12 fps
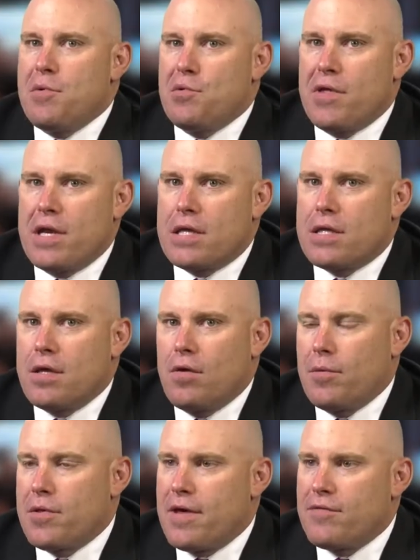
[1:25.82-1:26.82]
I've been with NEC
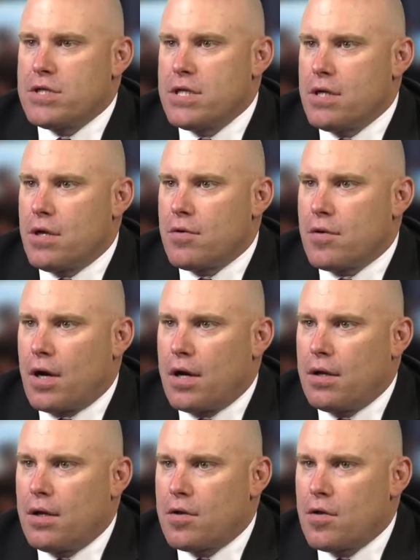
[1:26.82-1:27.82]
almost 17 years,
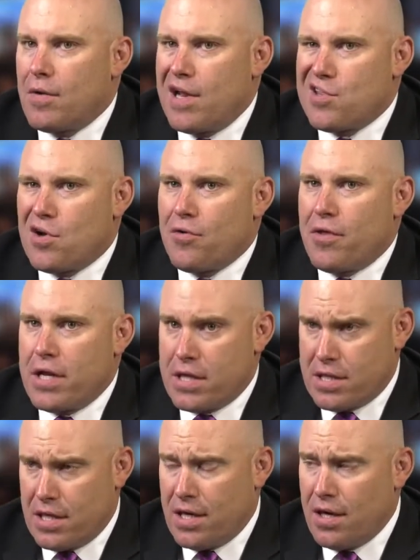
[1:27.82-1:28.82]
right? And so when I started with
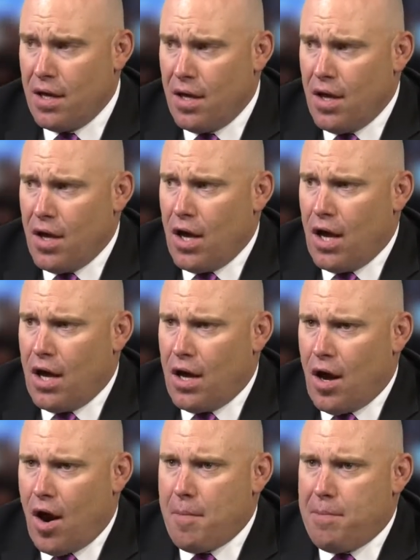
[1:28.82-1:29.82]
NEC,
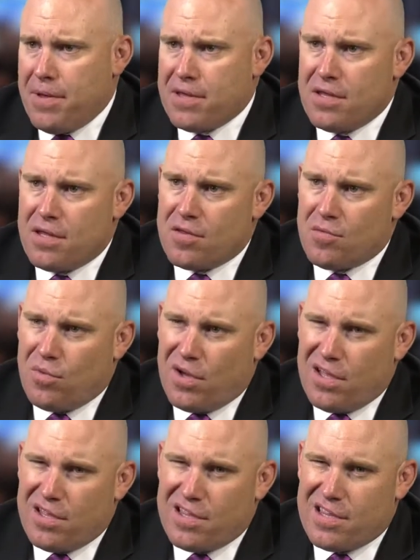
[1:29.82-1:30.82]
our business
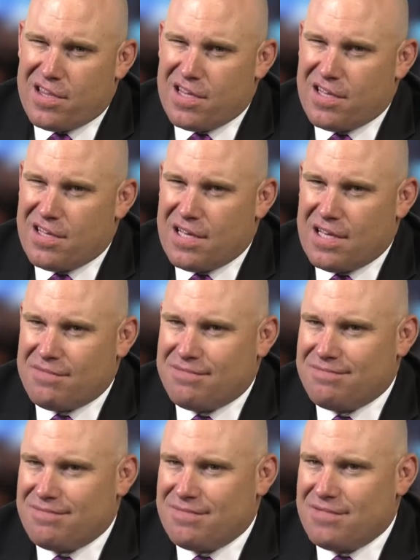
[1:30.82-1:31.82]
was
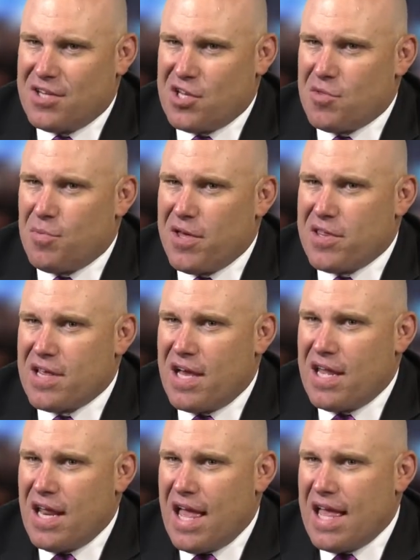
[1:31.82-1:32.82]
the display
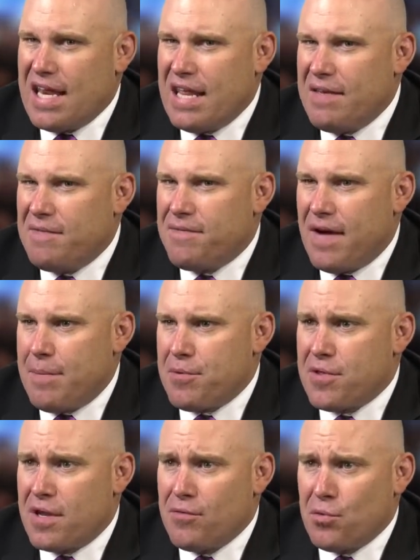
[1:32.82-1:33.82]
side,
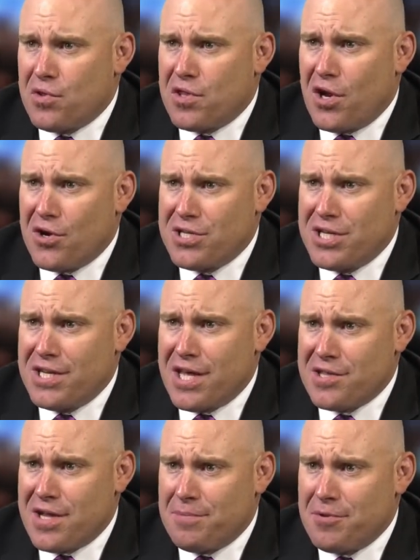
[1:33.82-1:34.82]
85% of it was CRT
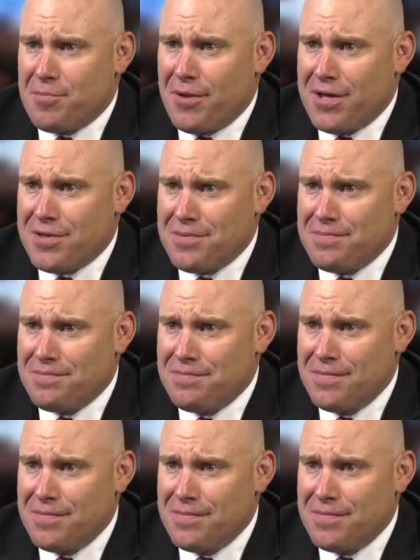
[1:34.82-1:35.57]
desktop displays.